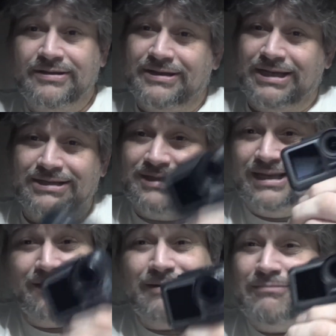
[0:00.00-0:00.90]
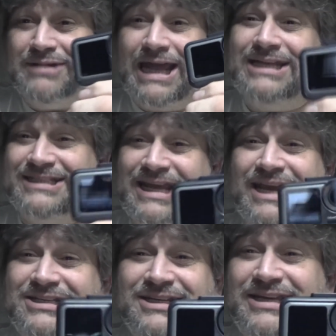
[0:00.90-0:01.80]
I'm glad it's an
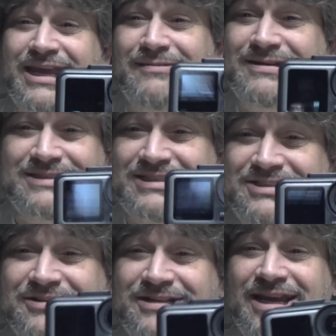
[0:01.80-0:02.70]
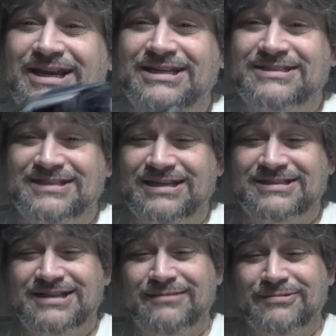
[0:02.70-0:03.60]
action cam, because it's sure taking its
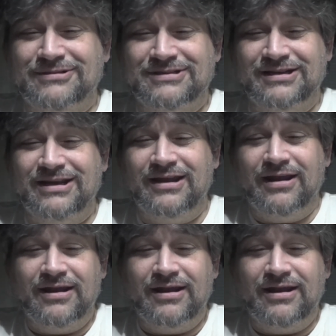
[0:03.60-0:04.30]
tumbles tonight.